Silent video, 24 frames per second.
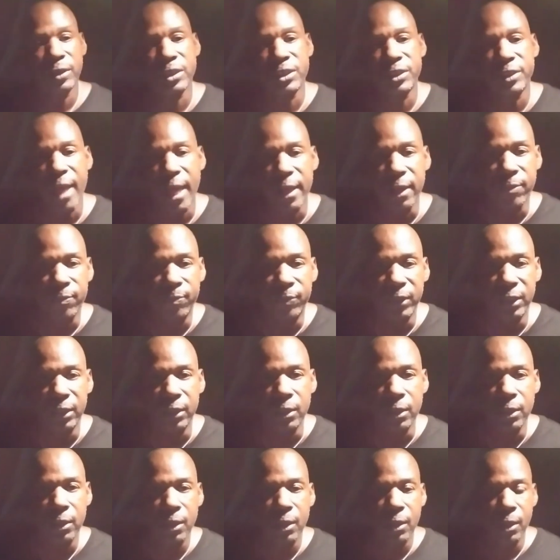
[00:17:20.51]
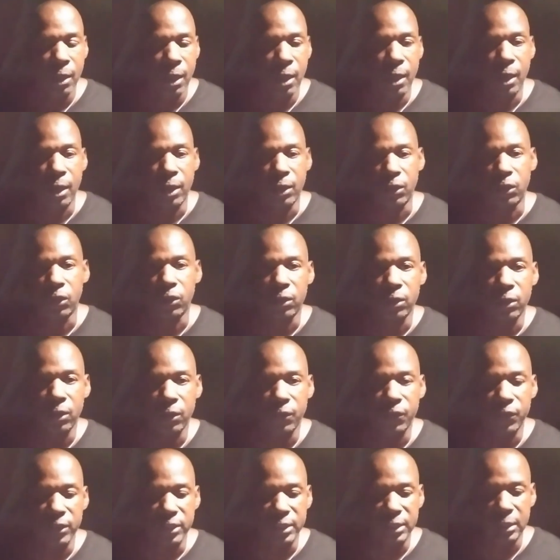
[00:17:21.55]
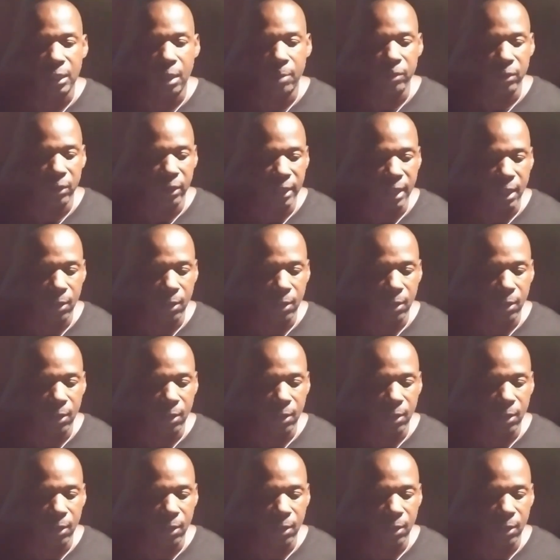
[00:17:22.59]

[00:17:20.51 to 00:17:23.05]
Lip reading: the Static V earlier this summer, and